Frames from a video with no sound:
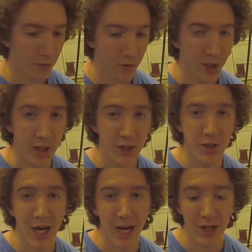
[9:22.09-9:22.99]
the
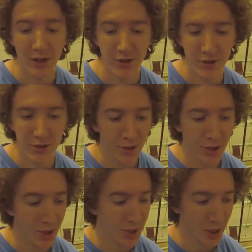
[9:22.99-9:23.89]
tires to
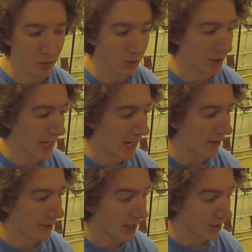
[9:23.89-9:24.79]
see what we
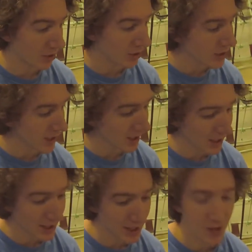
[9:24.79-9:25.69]
have, and it looks like a lot
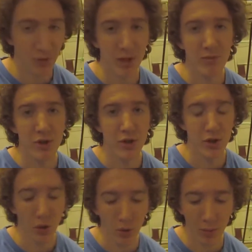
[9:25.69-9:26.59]
of these rims
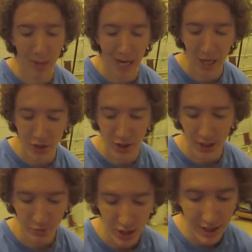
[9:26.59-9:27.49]
don't match, and I'm
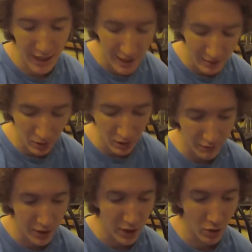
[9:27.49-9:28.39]
trying to get them off
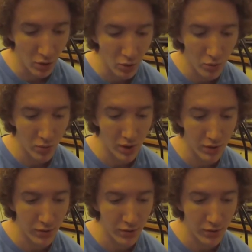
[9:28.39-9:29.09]
the old one,